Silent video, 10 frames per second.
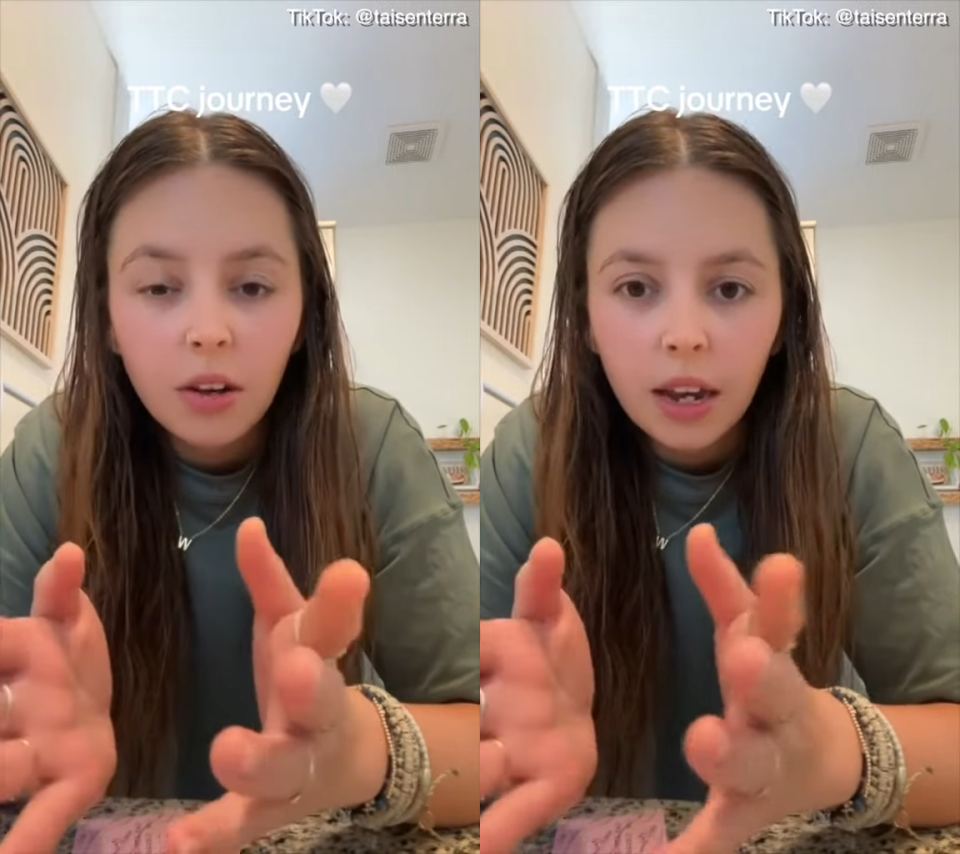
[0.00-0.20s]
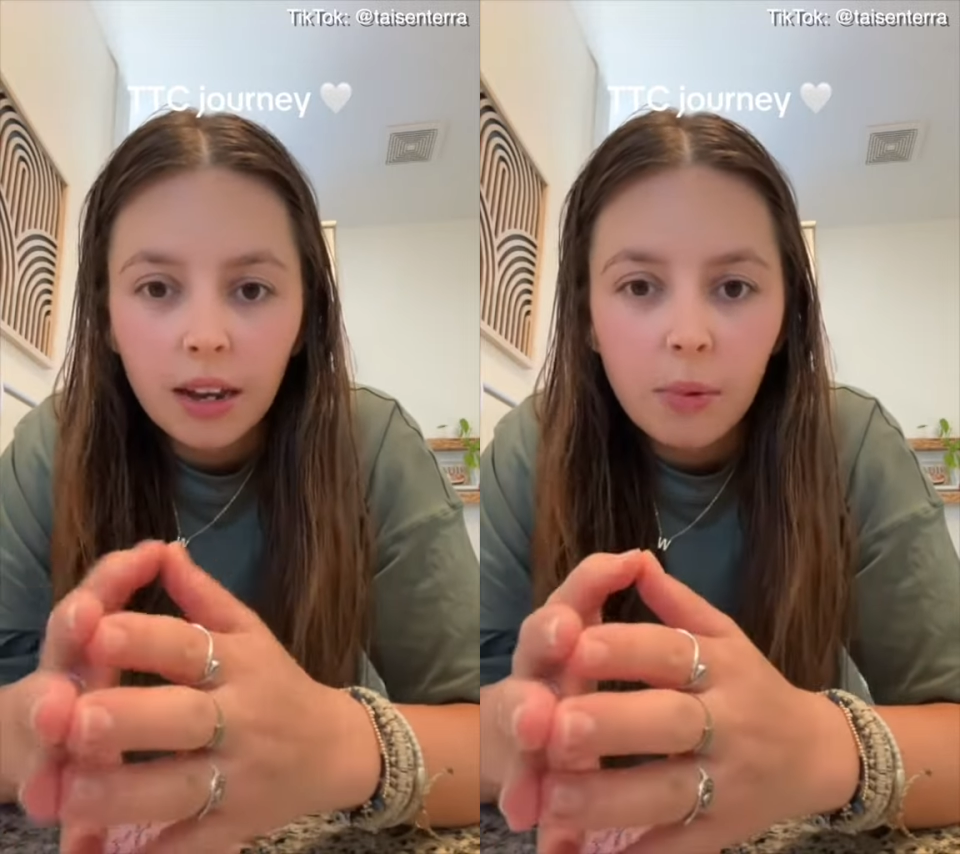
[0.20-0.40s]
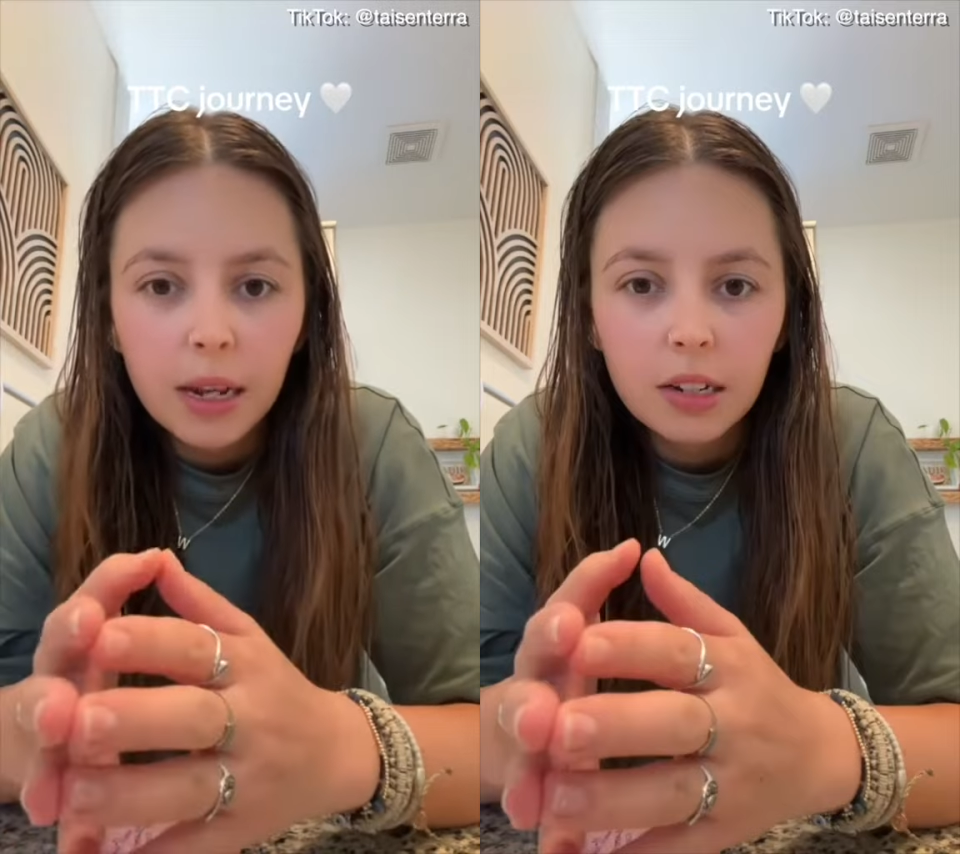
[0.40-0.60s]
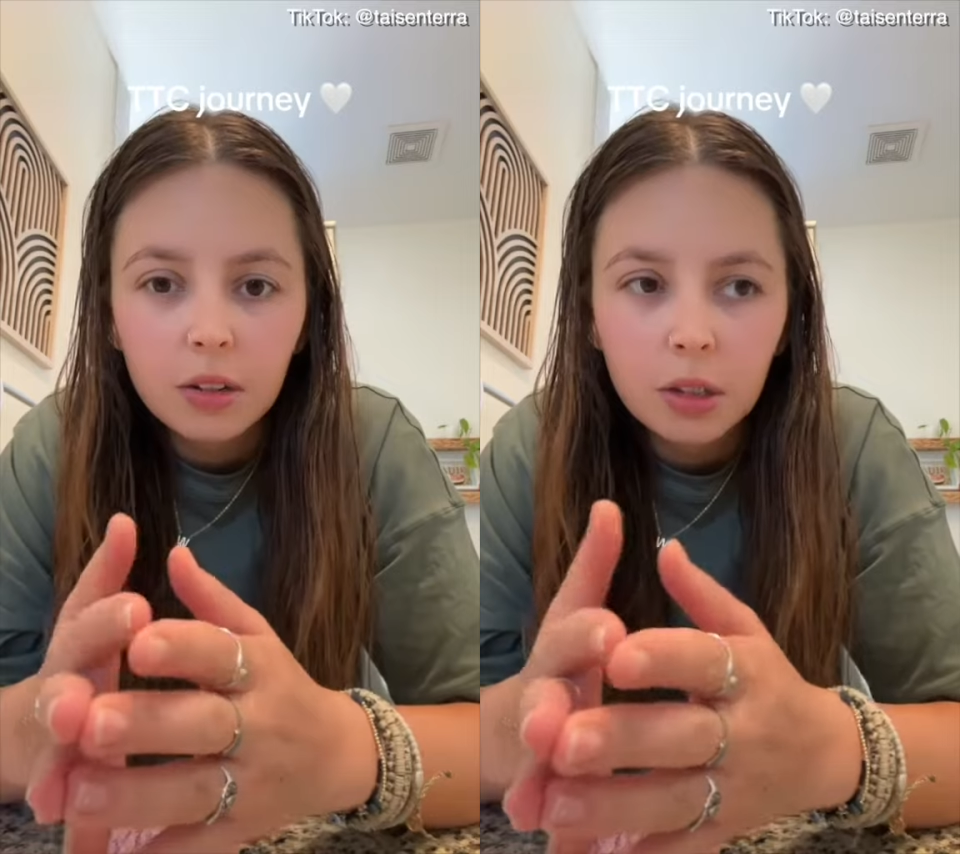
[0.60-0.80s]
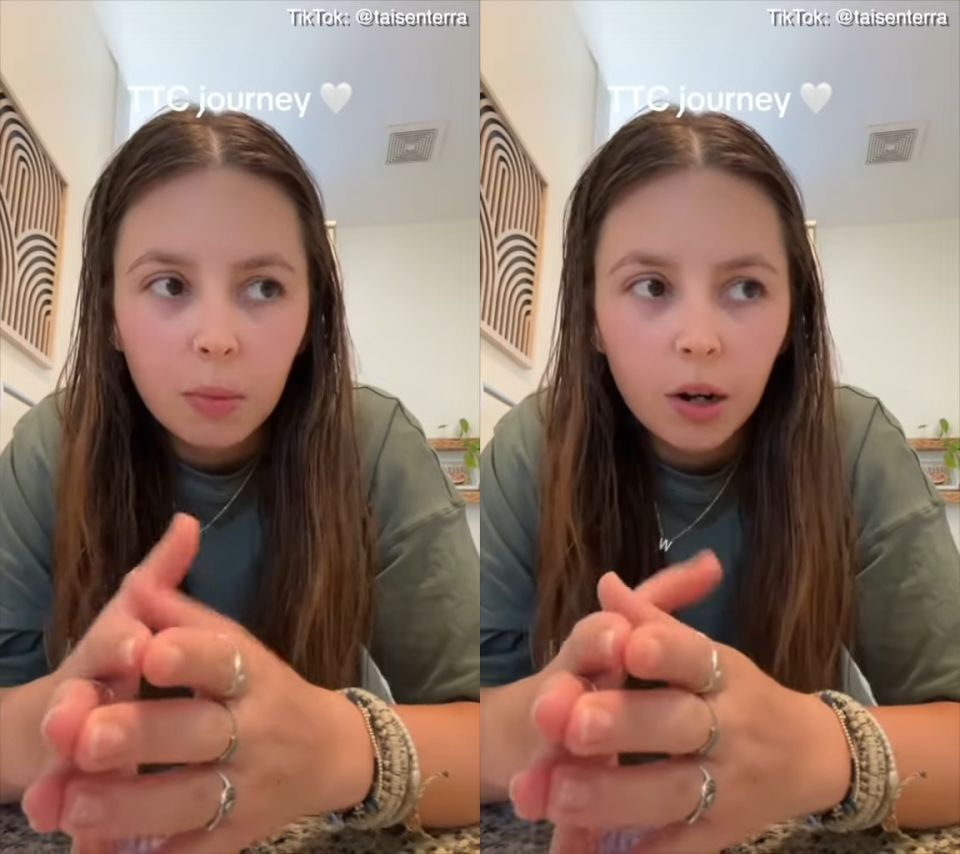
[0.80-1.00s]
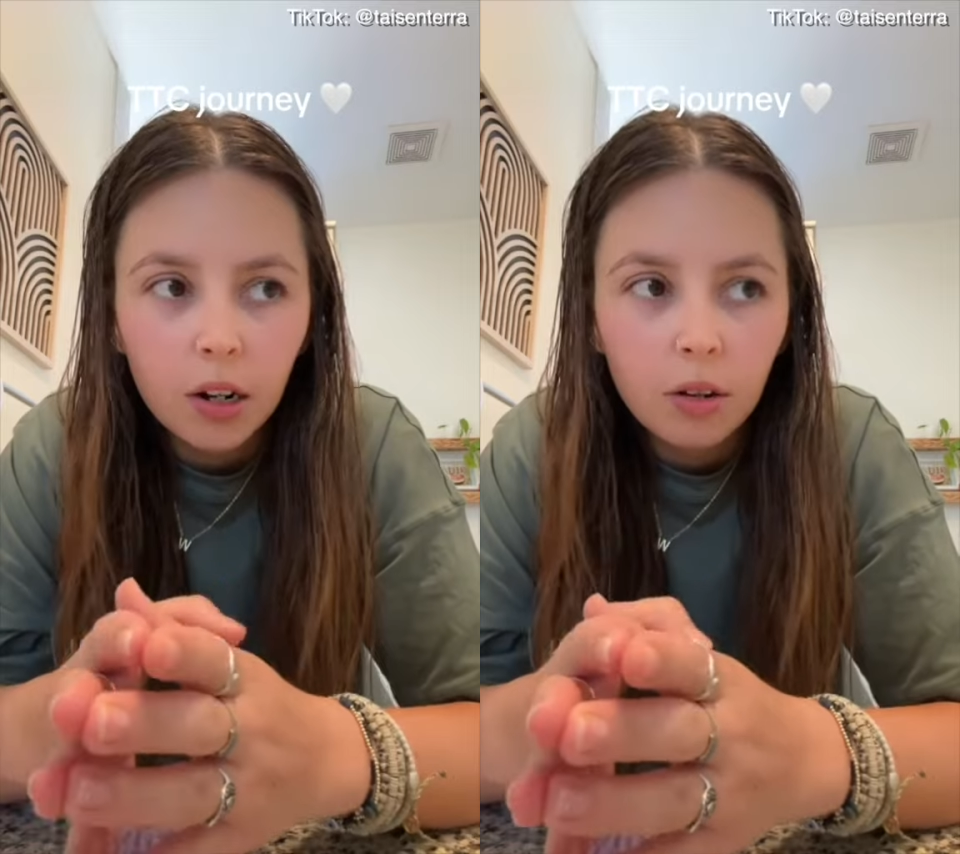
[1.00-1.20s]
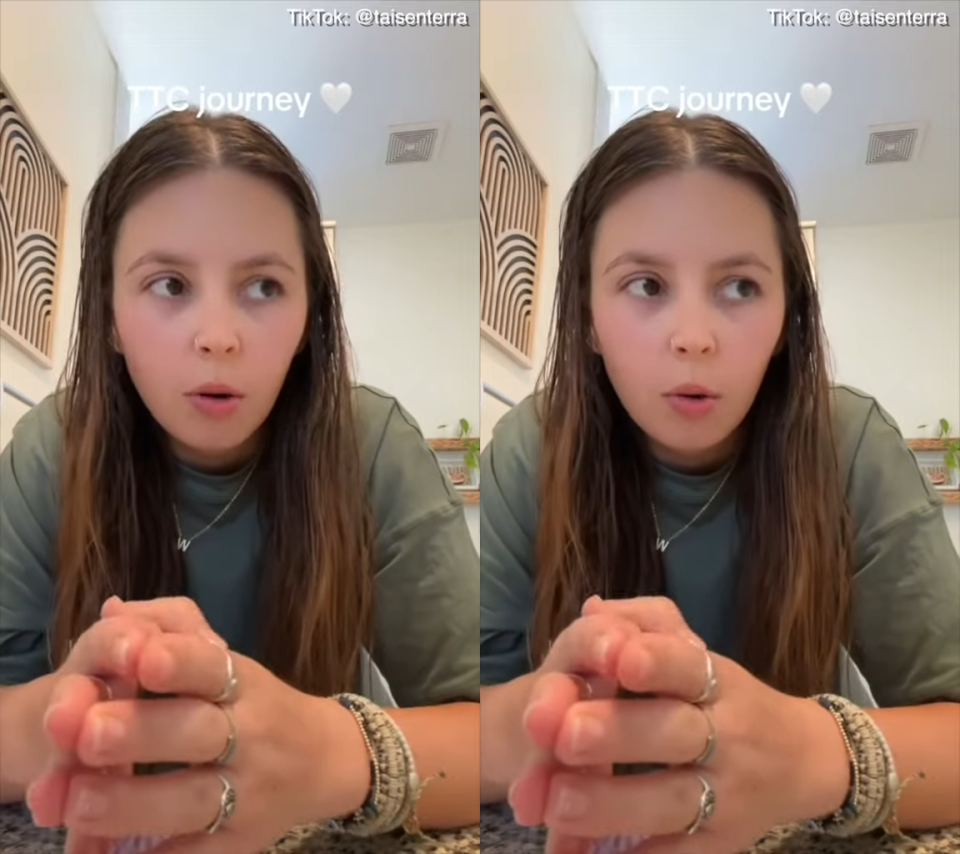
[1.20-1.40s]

okay, I'll wait till tomorrow,